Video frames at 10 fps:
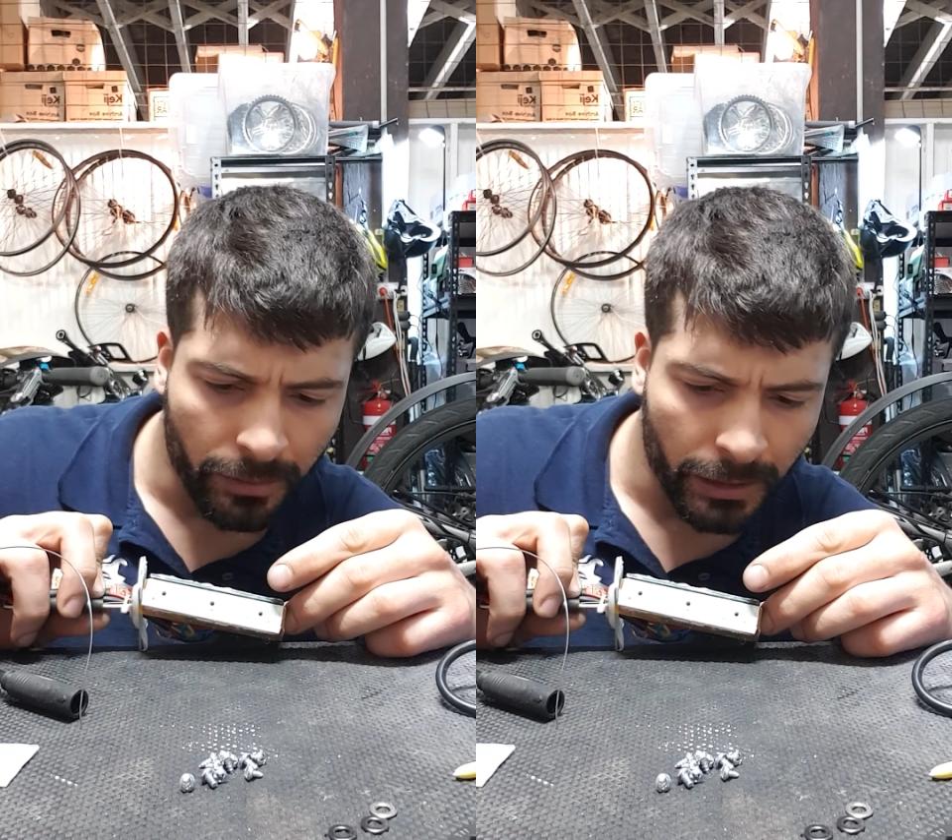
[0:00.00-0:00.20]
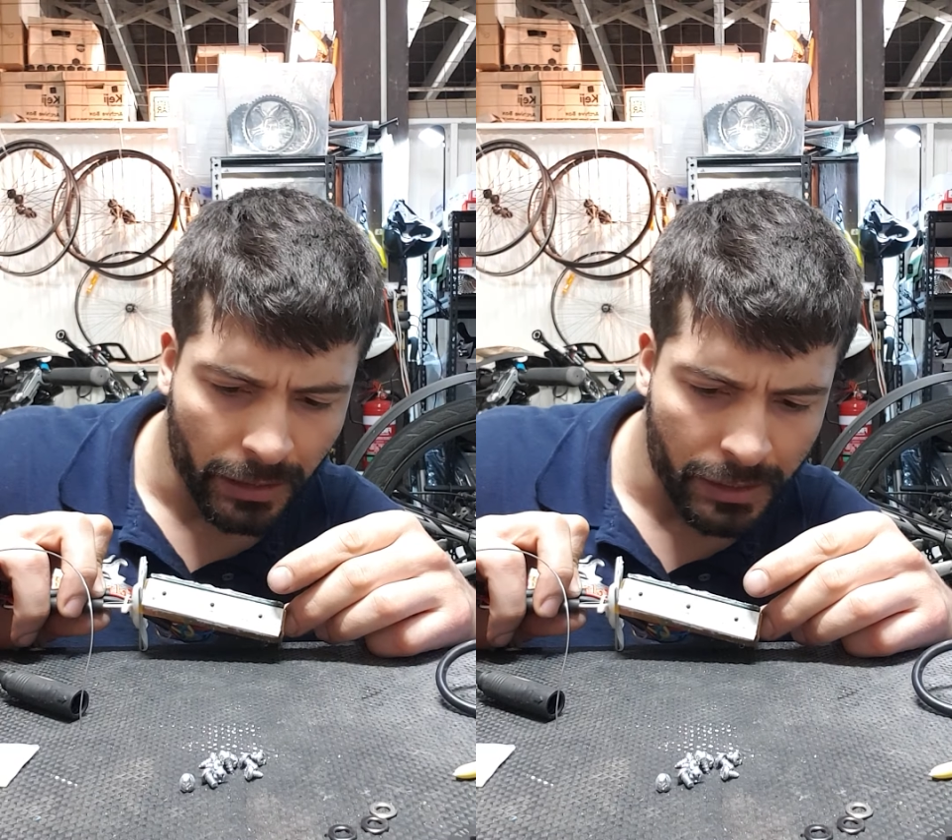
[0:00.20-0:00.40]

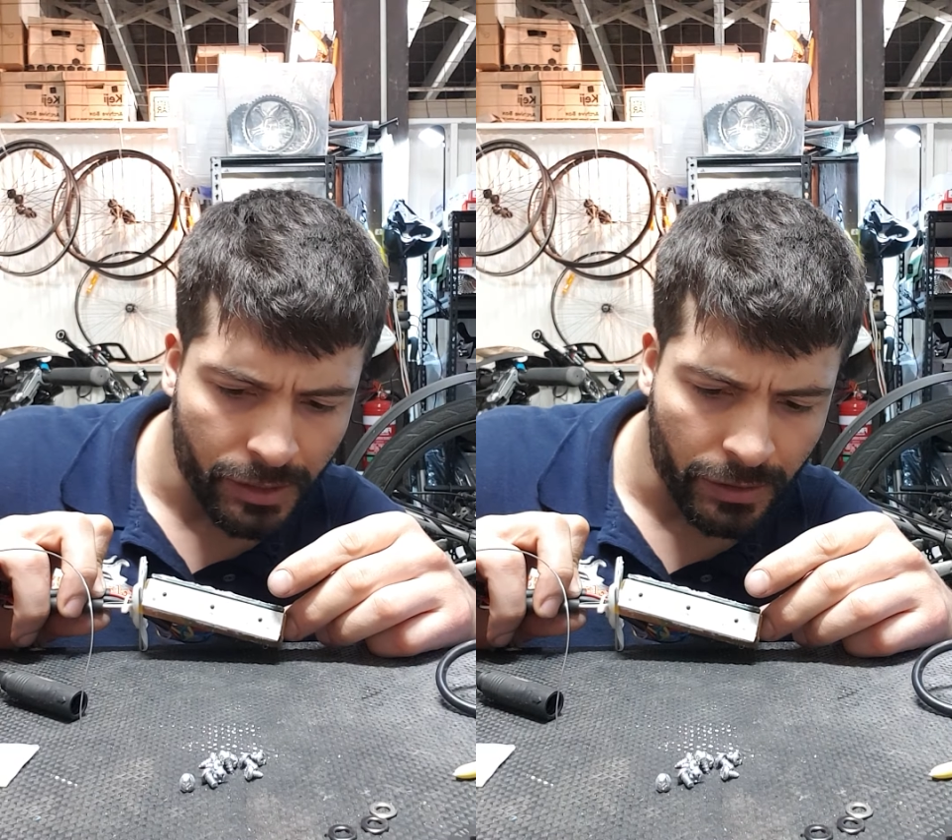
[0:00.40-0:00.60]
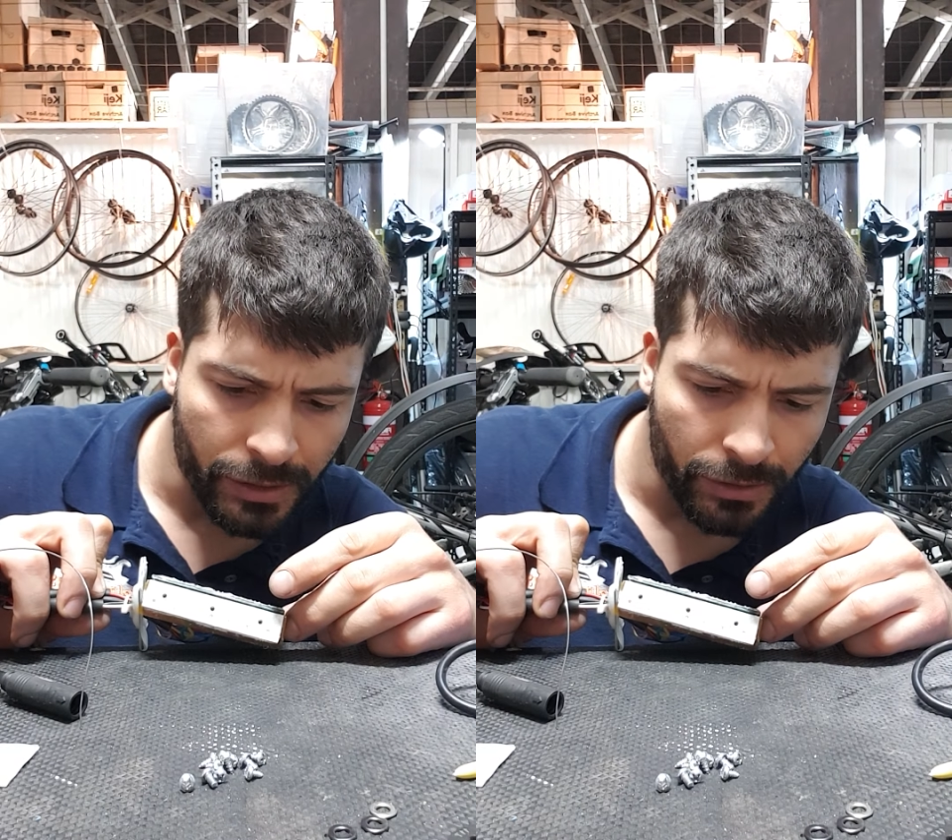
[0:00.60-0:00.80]
but as
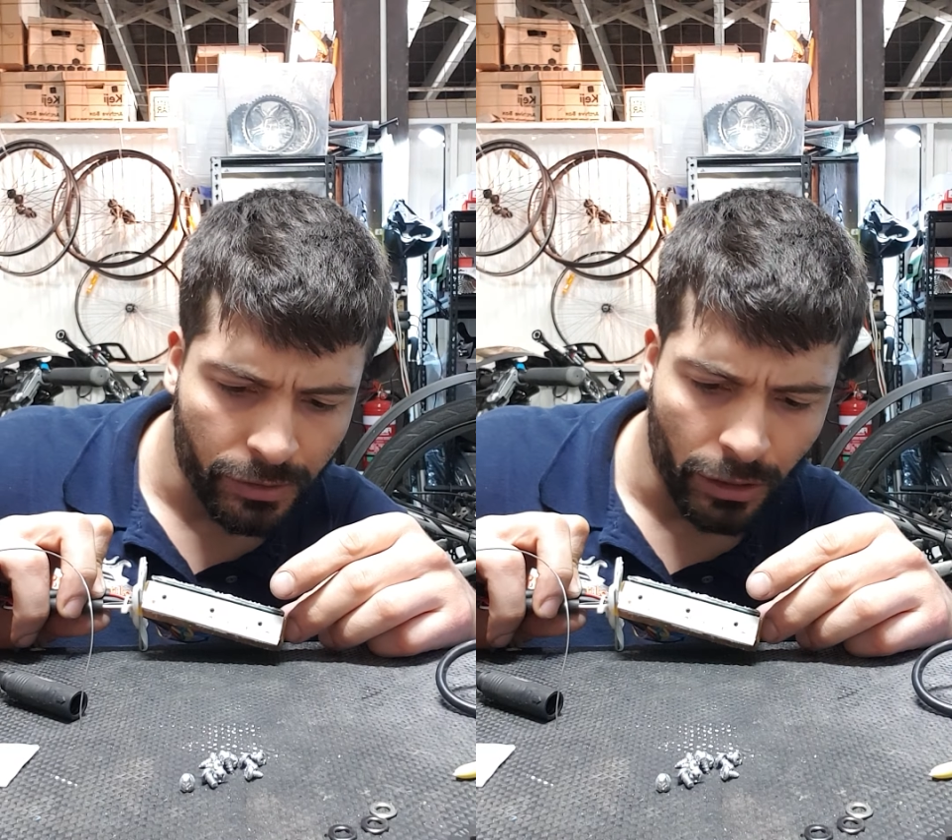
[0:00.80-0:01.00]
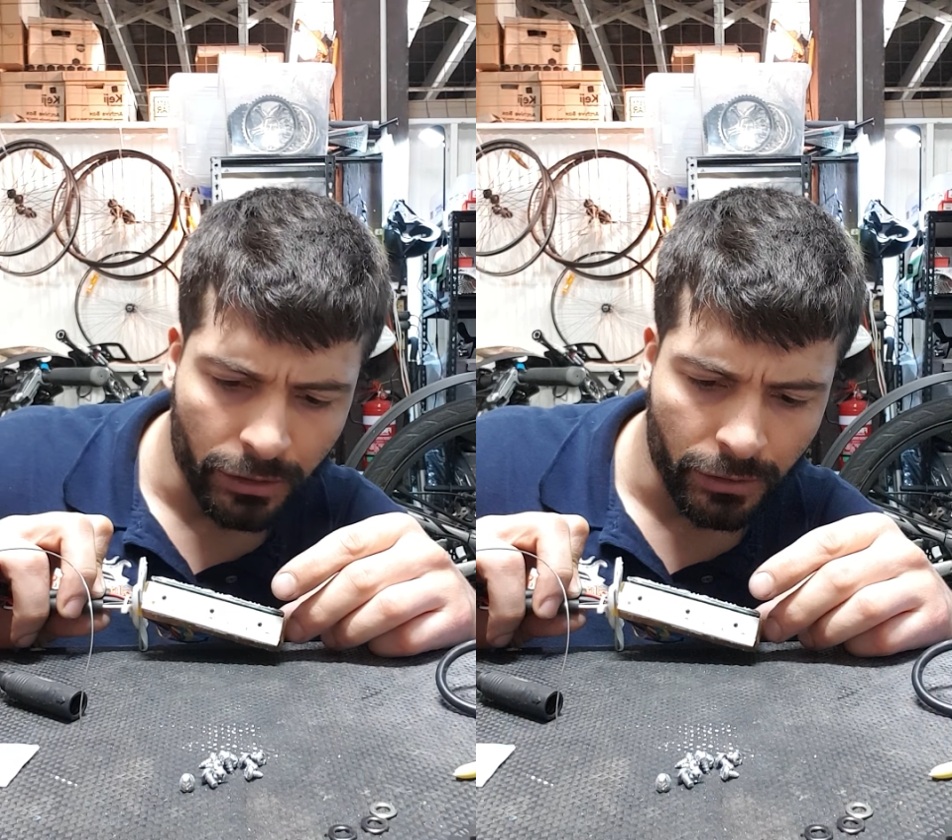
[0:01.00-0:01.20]
soon as you
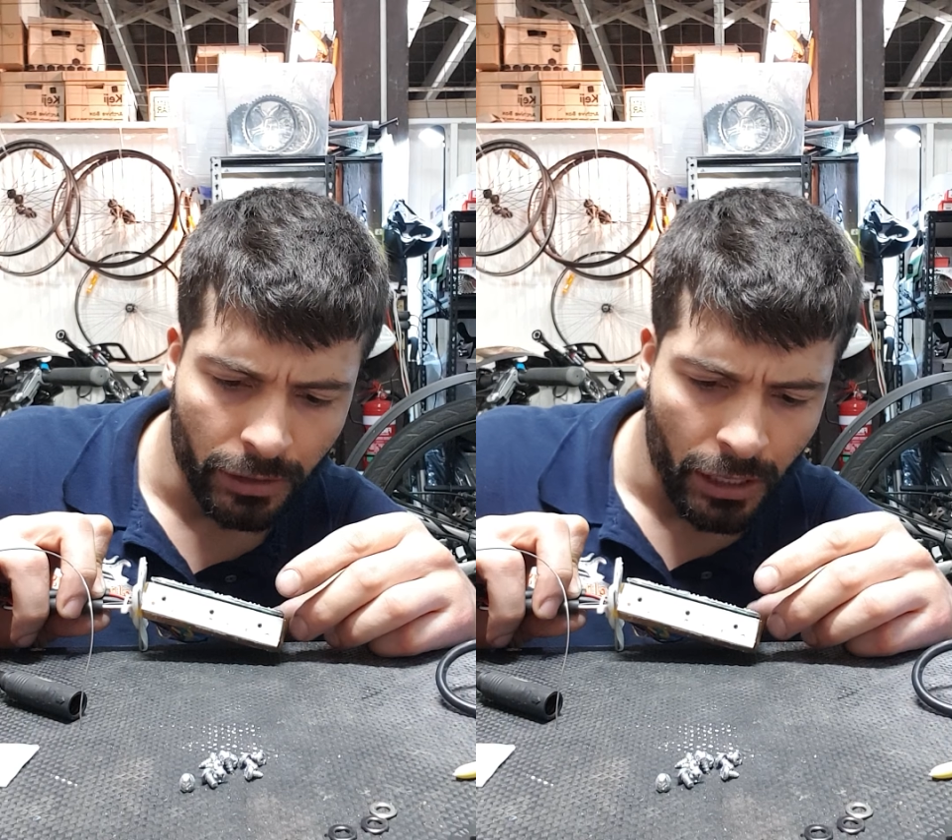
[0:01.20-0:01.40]
throttle,